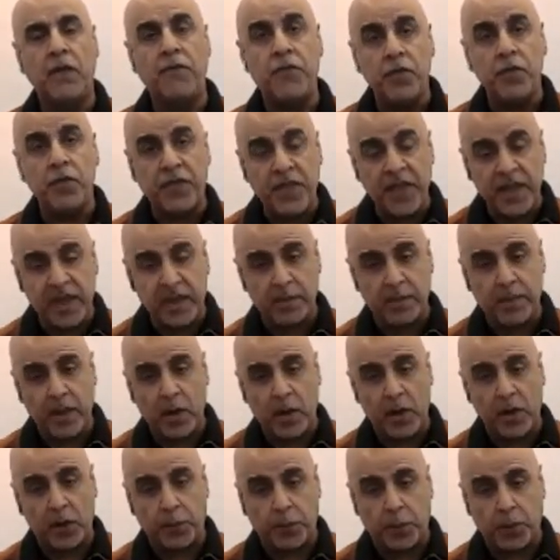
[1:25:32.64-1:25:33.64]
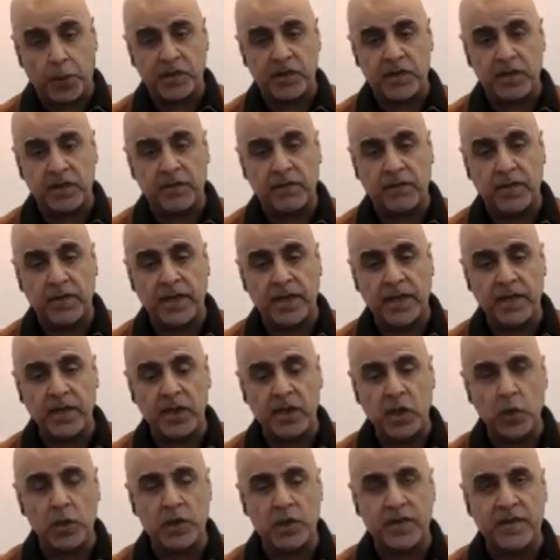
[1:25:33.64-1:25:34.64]
If you think about it positively,
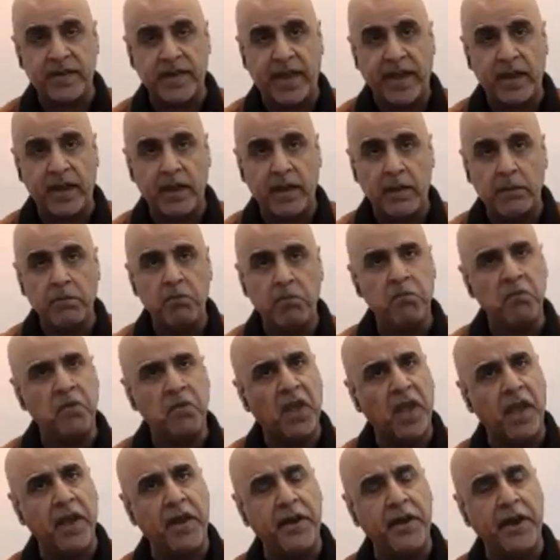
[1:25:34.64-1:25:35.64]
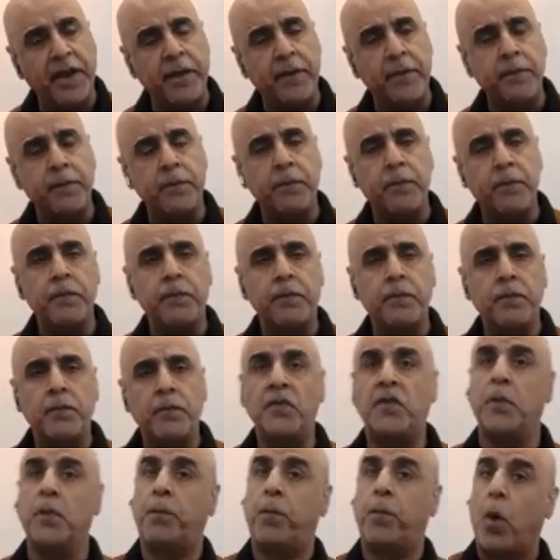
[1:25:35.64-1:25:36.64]
you will say caring,
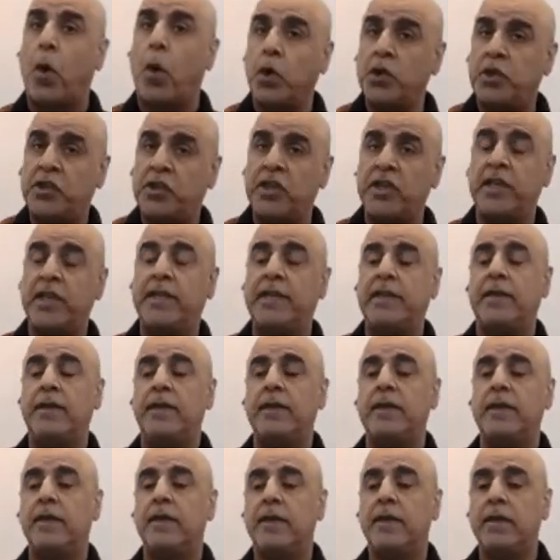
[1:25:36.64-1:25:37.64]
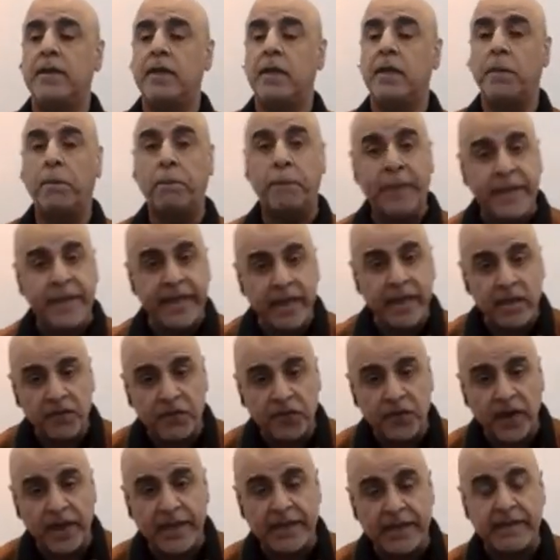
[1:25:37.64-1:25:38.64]
supporting, being
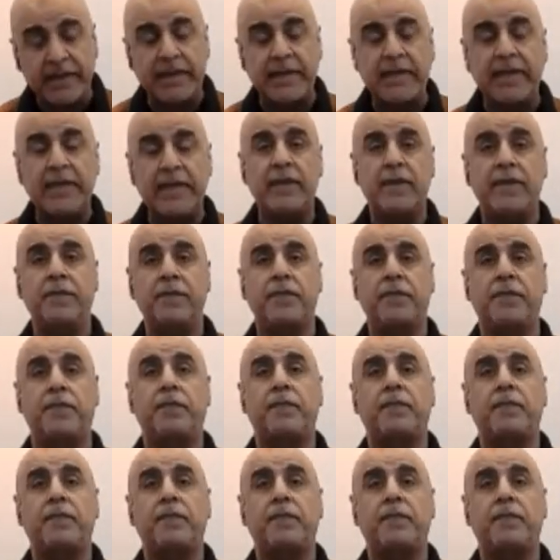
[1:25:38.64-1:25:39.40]
friendly.